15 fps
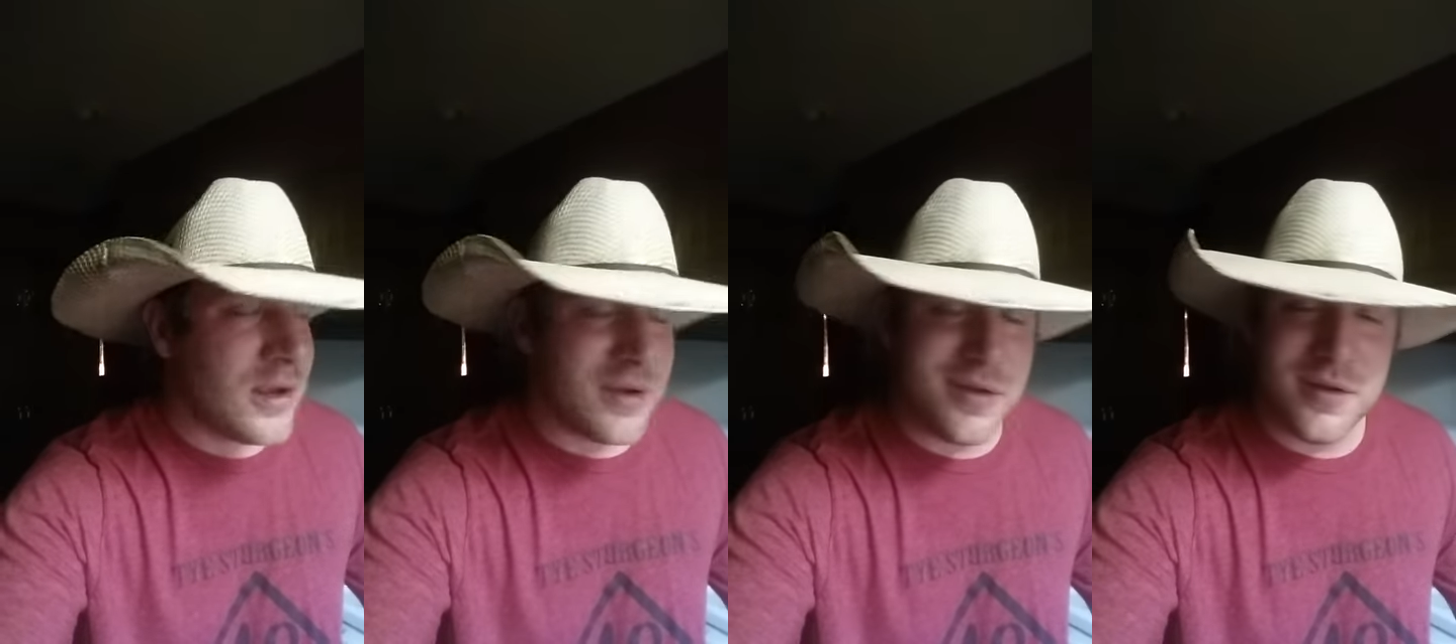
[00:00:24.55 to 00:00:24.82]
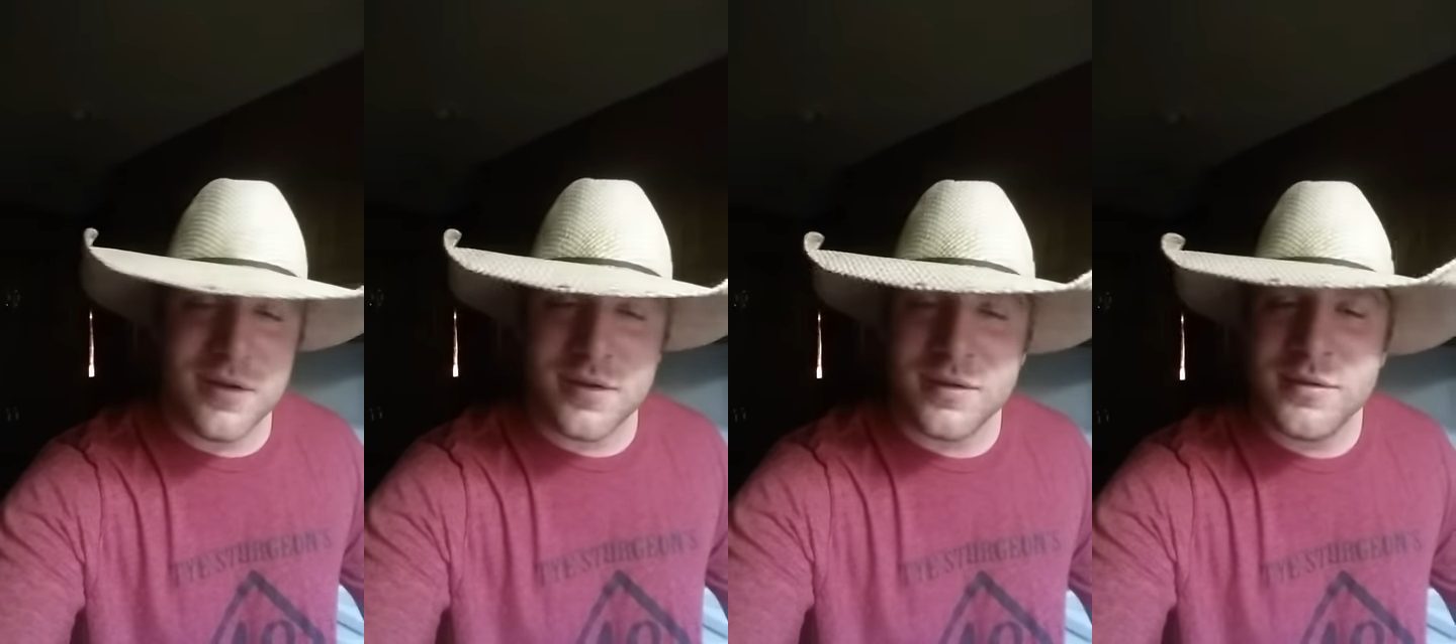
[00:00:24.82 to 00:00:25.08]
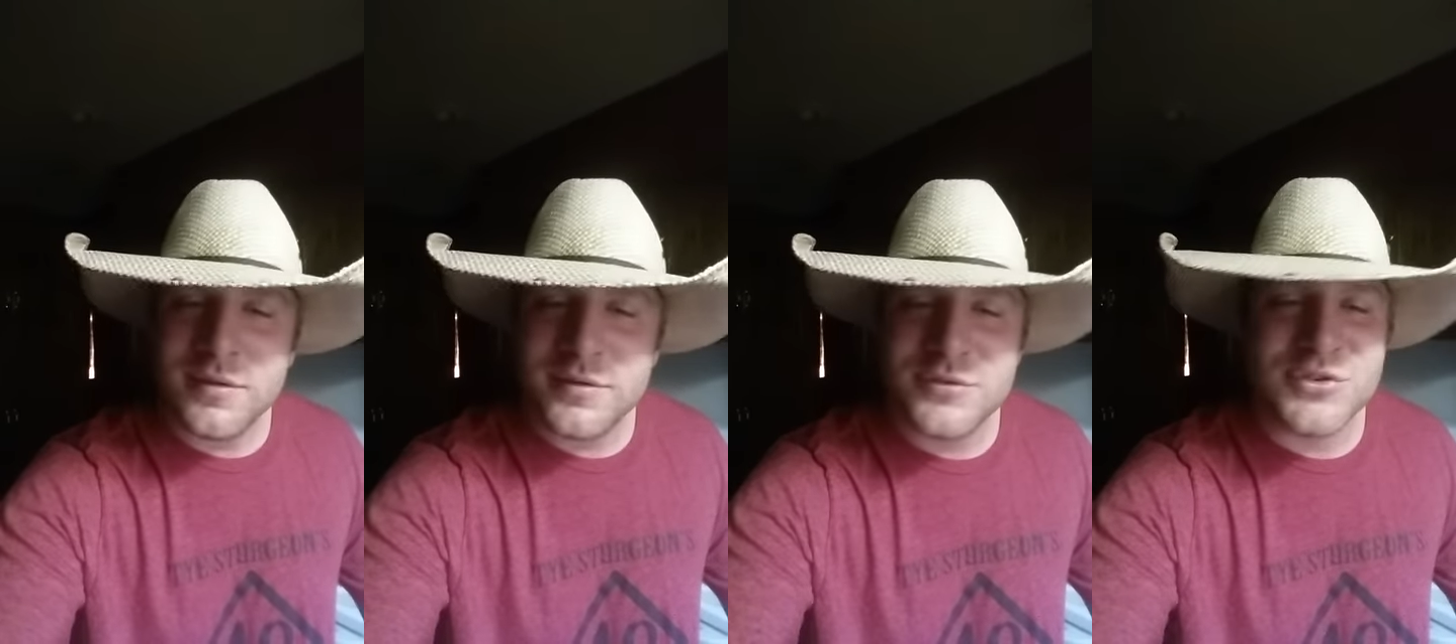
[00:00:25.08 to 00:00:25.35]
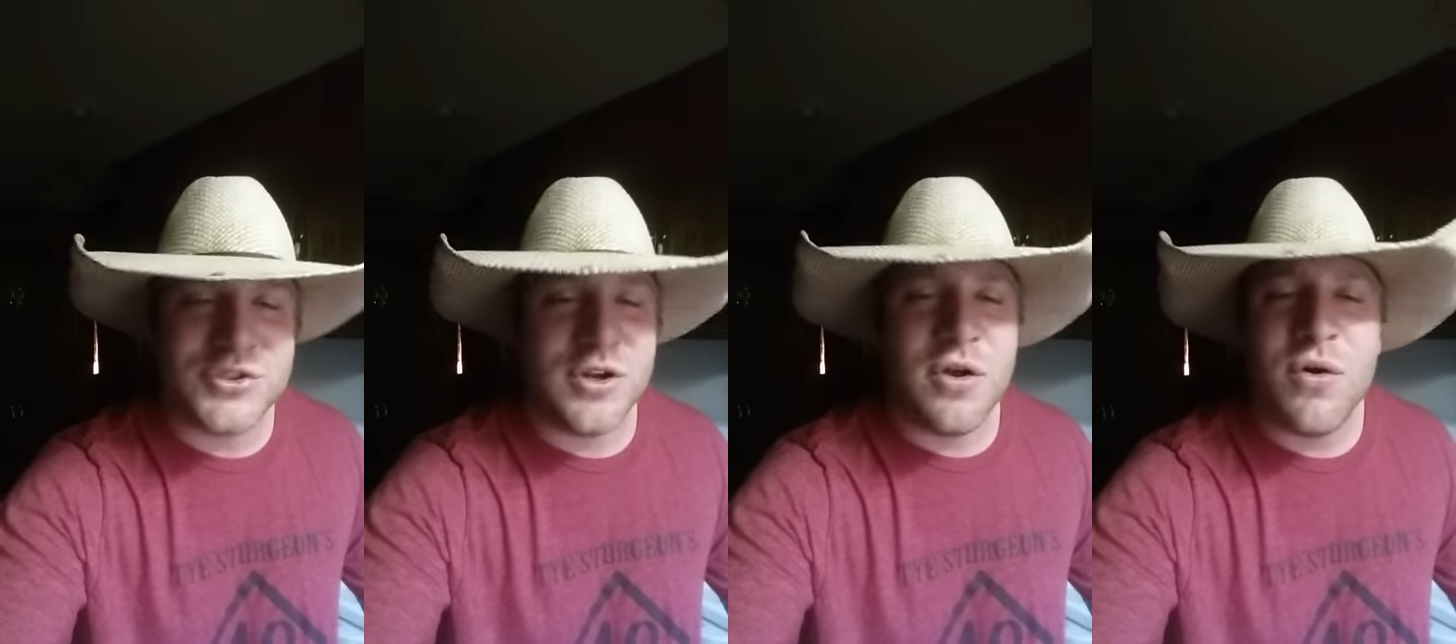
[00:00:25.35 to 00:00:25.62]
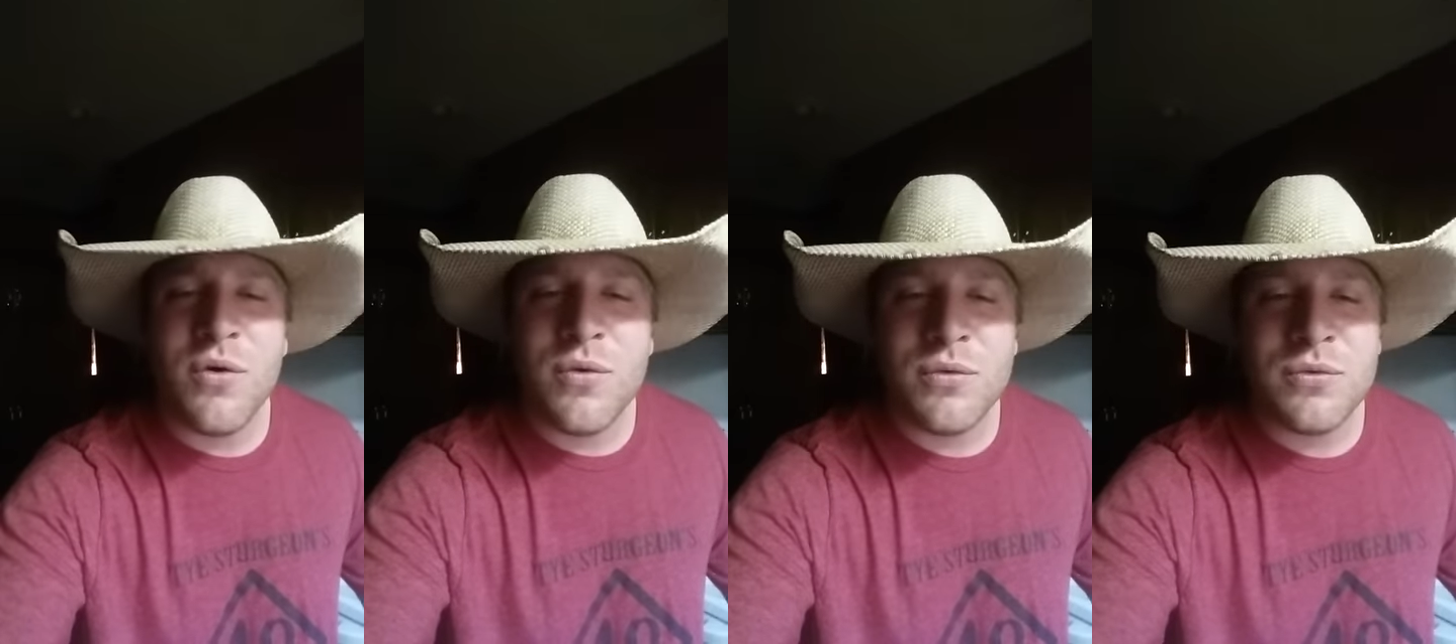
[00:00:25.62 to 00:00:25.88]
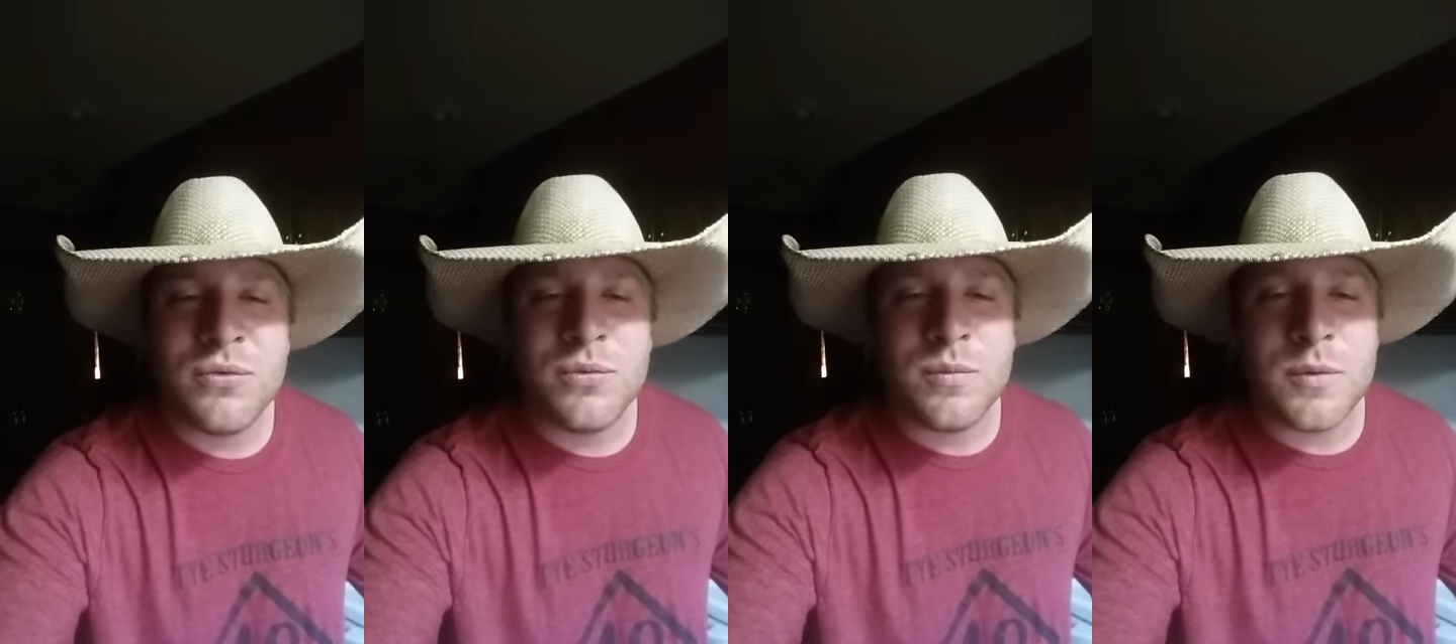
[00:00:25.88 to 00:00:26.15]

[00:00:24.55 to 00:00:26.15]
Cause you're the